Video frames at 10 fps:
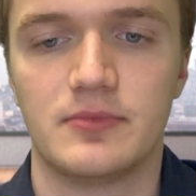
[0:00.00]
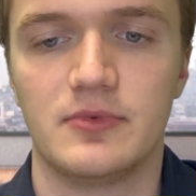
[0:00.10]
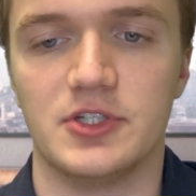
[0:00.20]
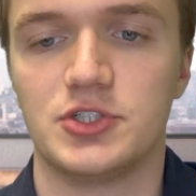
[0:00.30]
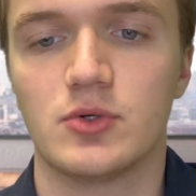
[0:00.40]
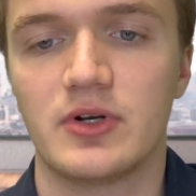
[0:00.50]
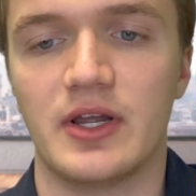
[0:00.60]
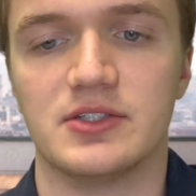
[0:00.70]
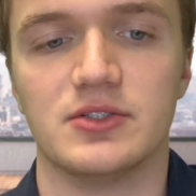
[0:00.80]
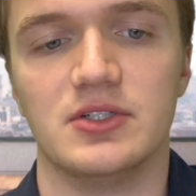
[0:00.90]
The short
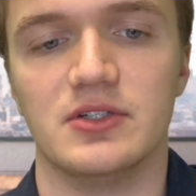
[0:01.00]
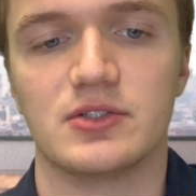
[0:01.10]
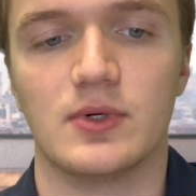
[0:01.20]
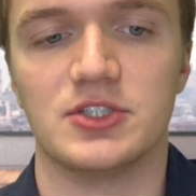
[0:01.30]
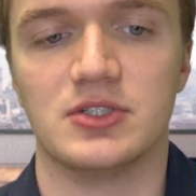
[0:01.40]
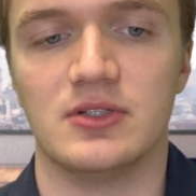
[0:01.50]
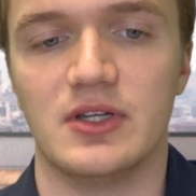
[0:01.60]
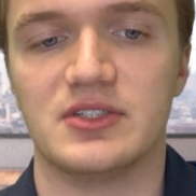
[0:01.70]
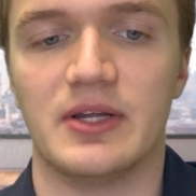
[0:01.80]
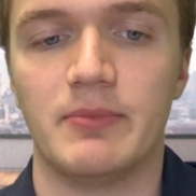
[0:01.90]
answer to this question
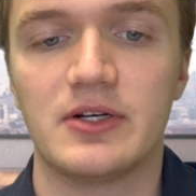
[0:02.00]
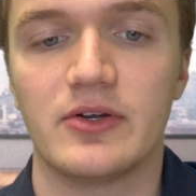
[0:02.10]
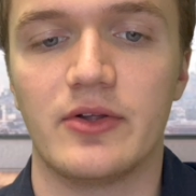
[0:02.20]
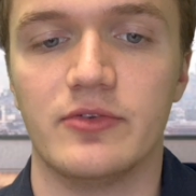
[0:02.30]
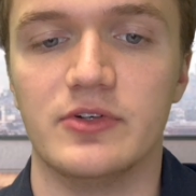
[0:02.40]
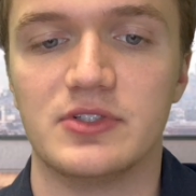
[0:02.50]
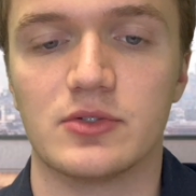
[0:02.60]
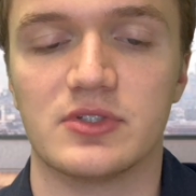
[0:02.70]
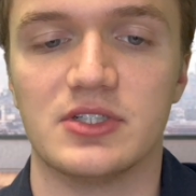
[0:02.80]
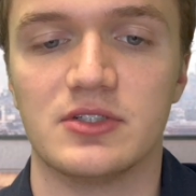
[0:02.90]
is that mental health
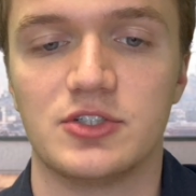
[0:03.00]
resources